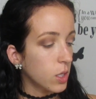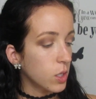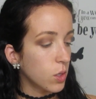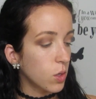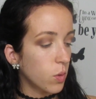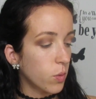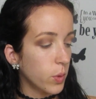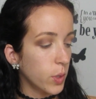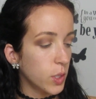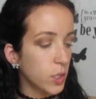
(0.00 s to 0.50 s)
You
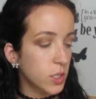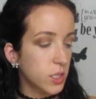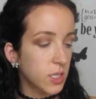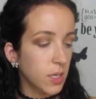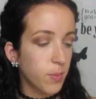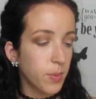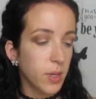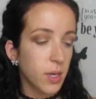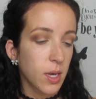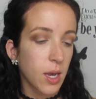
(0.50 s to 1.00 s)
don't want to just
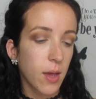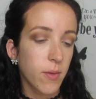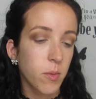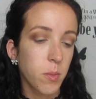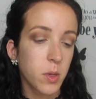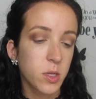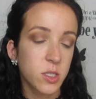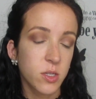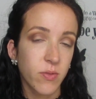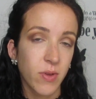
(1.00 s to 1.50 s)
dip in and have
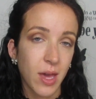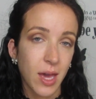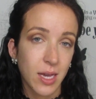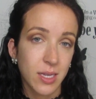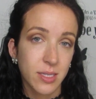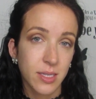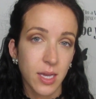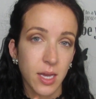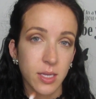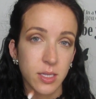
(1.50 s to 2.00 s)
a bunch of
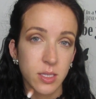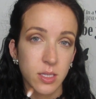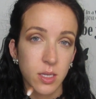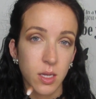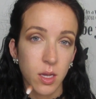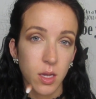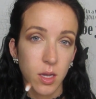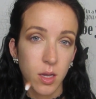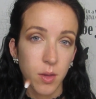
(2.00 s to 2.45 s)
excess